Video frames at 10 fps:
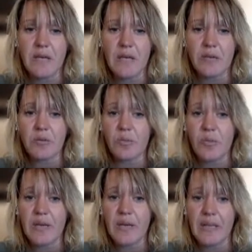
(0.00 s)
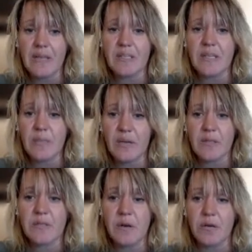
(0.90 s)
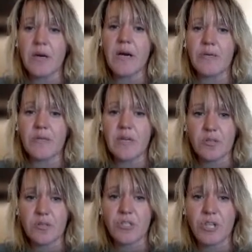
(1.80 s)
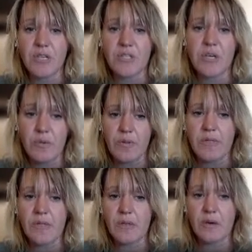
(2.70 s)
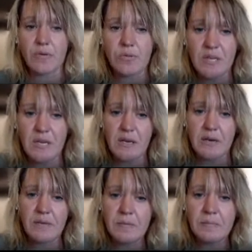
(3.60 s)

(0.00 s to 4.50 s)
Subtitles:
get a little bit antsy because a lot of things are changing within their routine.